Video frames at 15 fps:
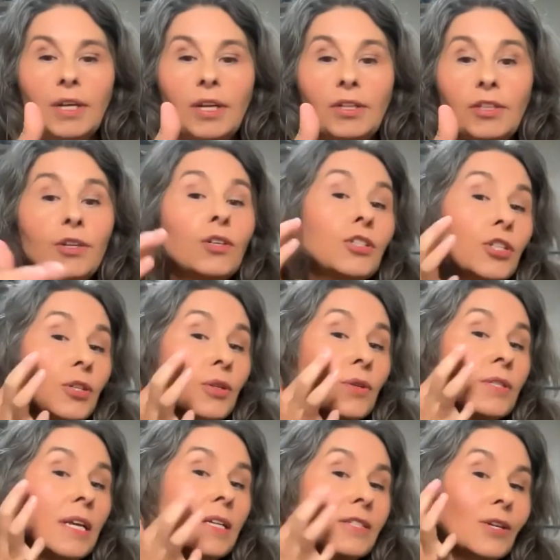You could
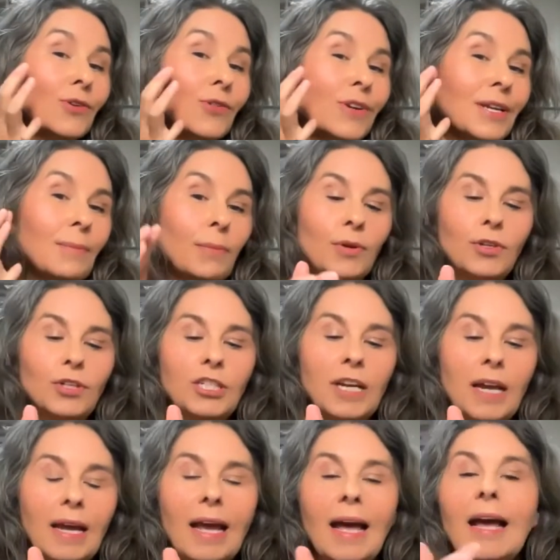use it as a cream
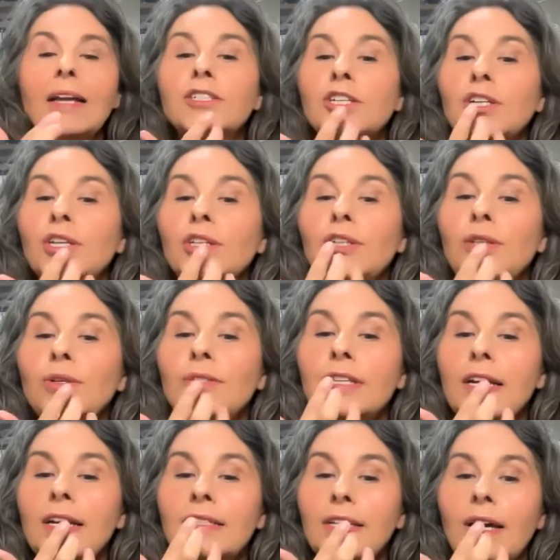blusher, and you can use it
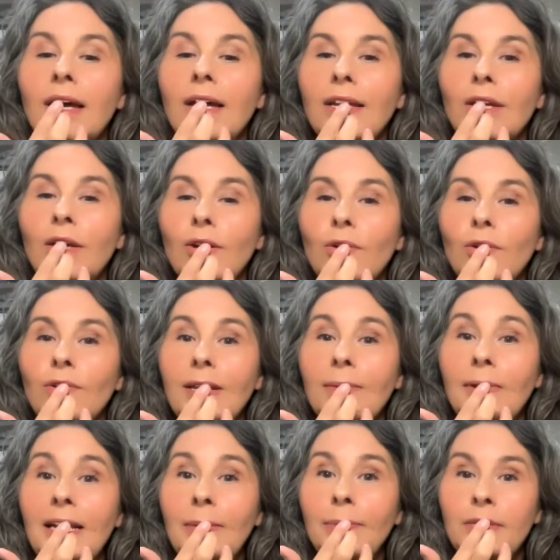as a cream
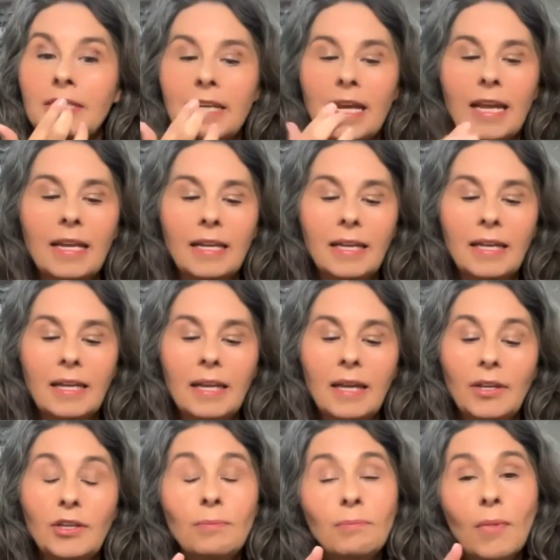lipstick.
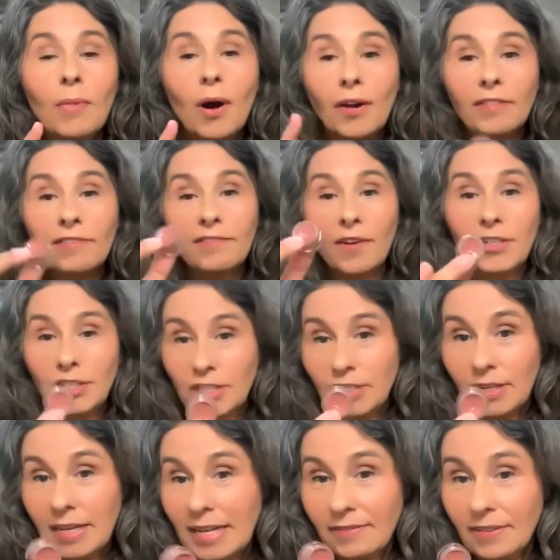You might find you
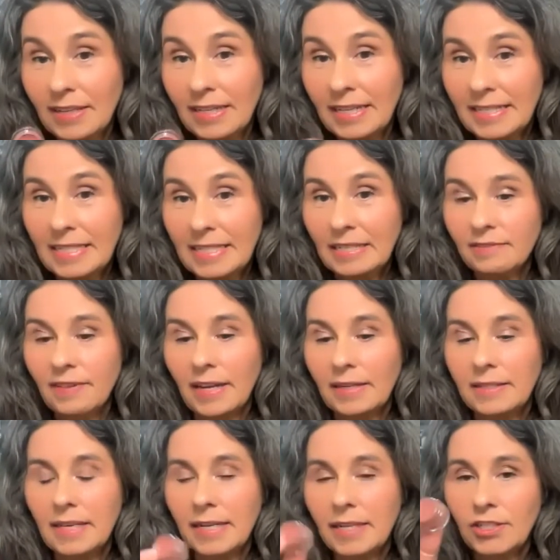don't even need any
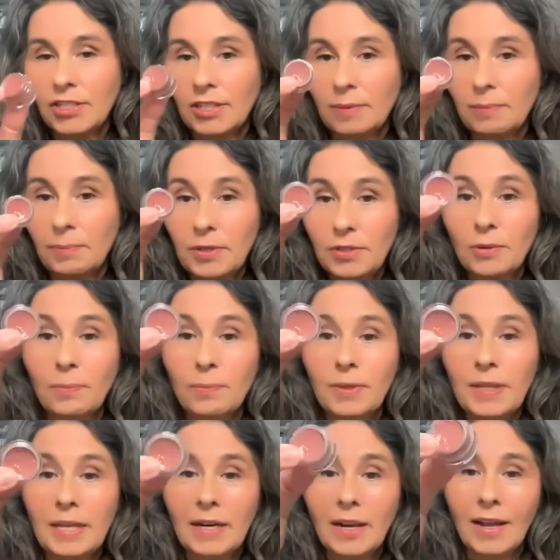foundation, but
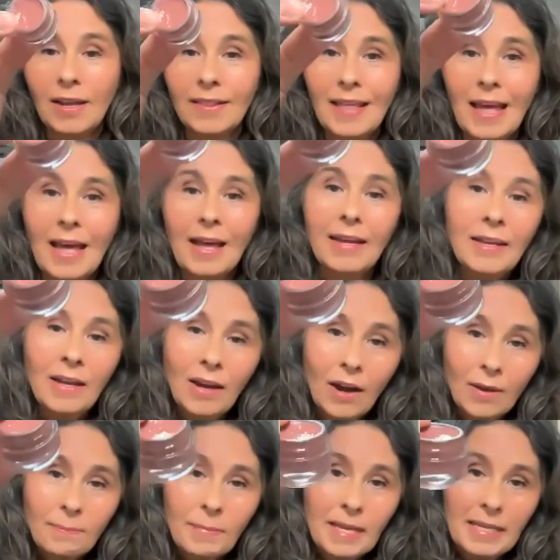something like that. I
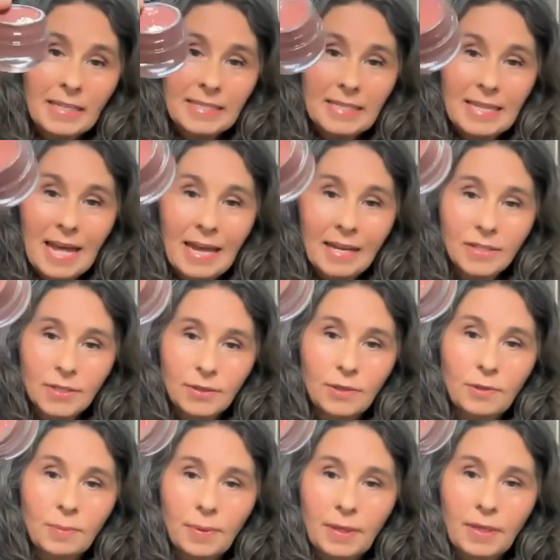mixed that
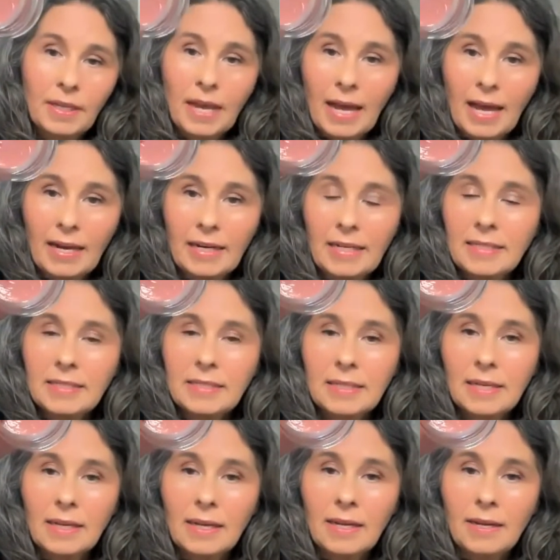up, and it's
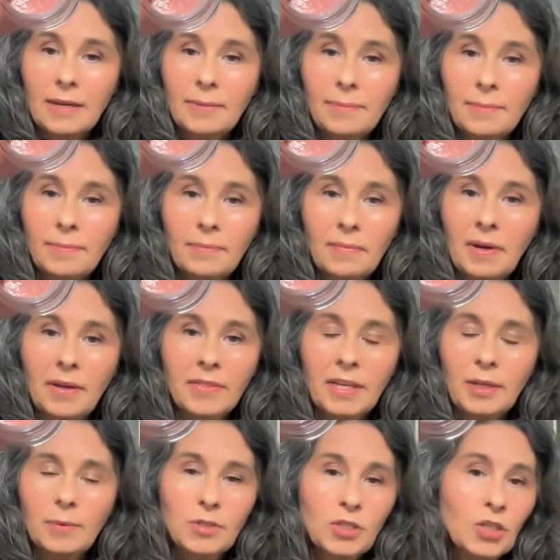I think it
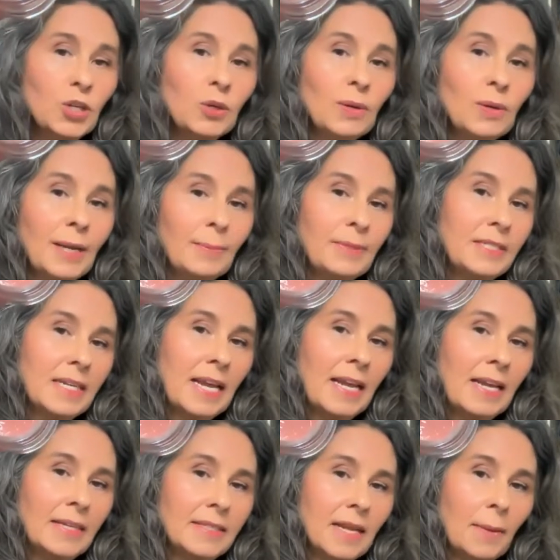was 2
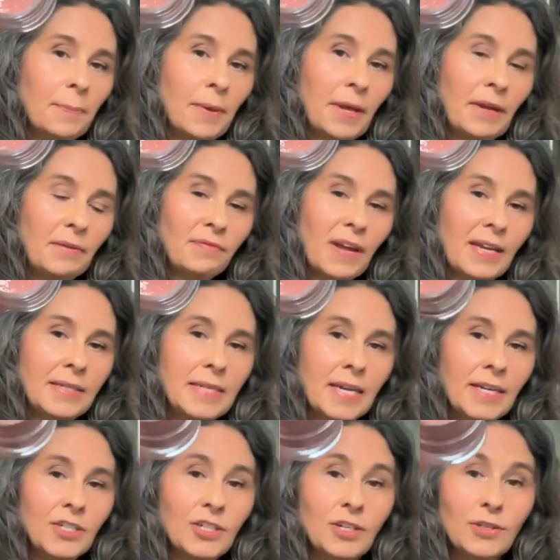lipsticks, a bit of
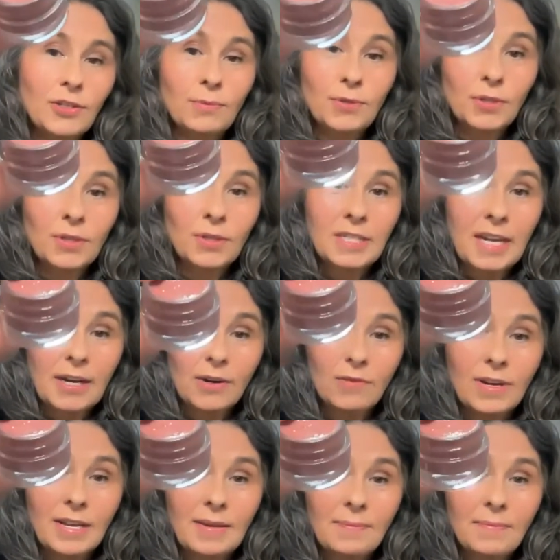foundation, and some suntan
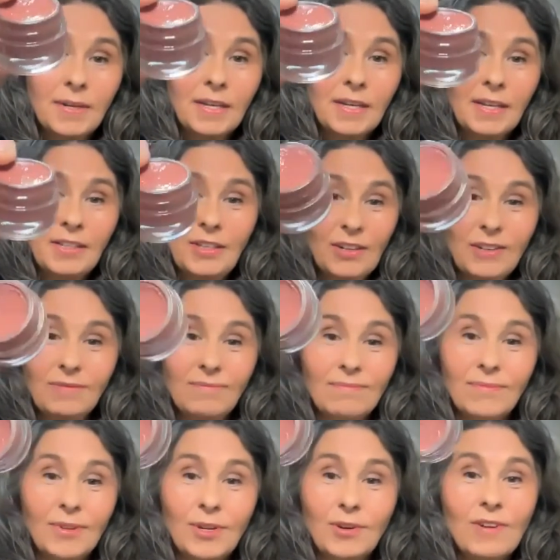cream. You can
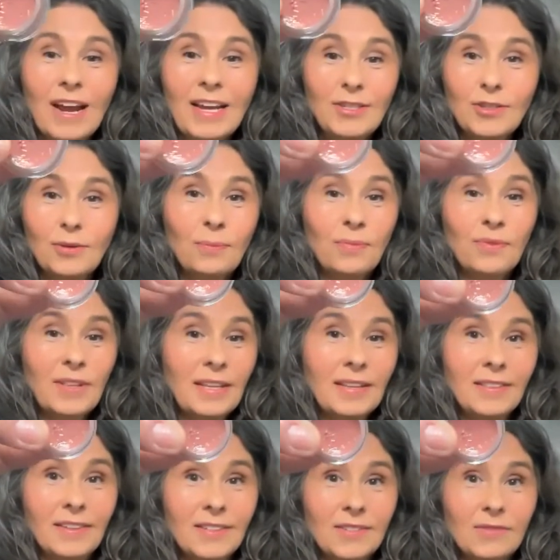create something
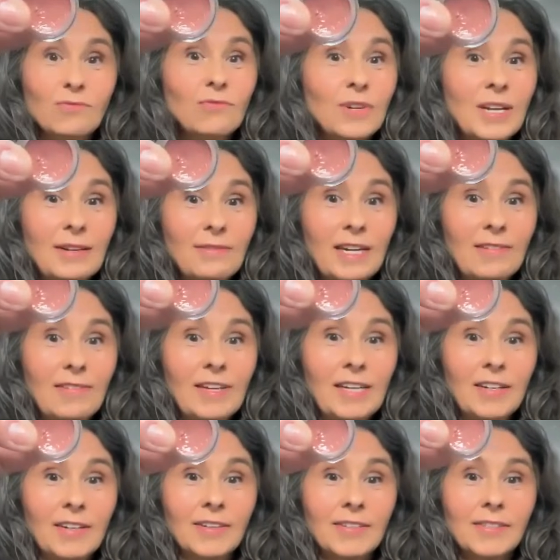that's really, really, really
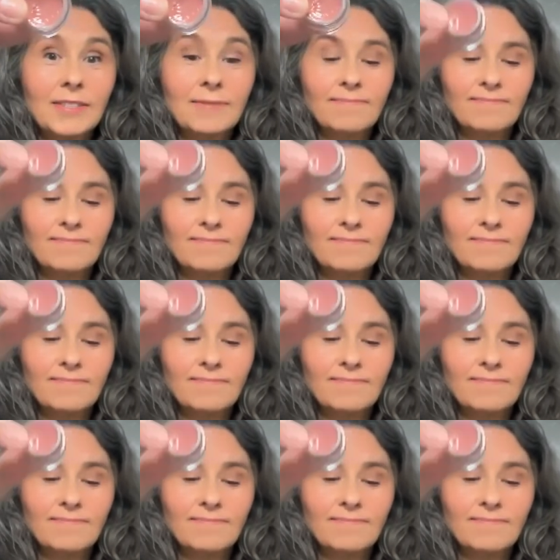nice.